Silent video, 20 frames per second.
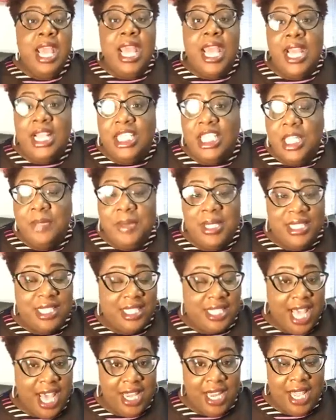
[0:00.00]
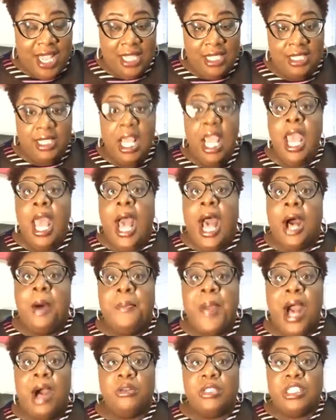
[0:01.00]
intimate settings
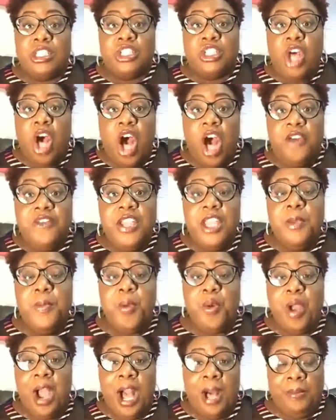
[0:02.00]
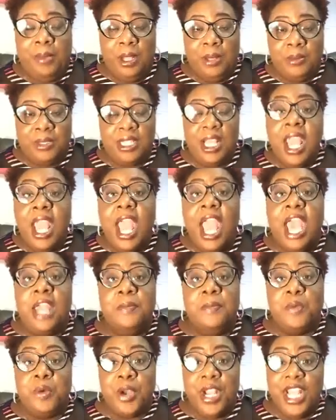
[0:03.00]
about solving problems
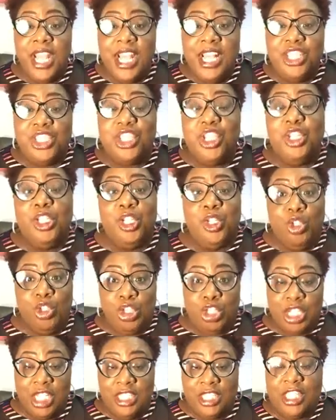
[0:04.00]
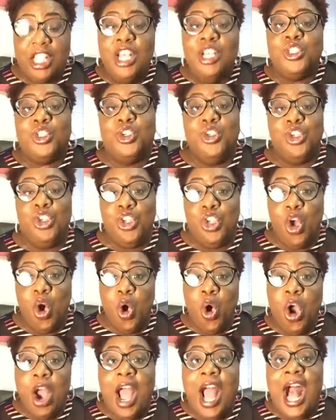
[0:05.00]
and bringing solutions to
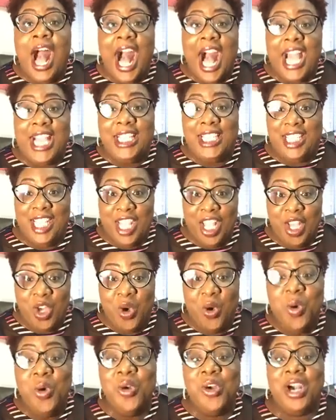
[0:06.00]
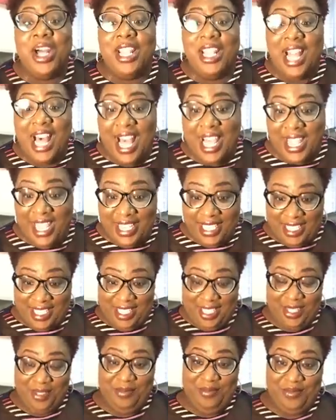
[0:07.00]
your ideal
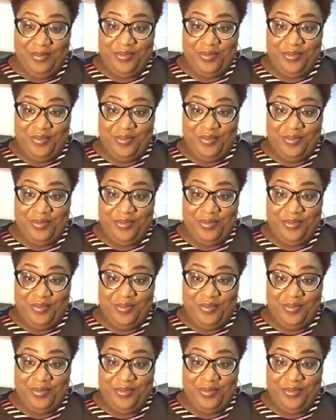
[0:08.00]
clients.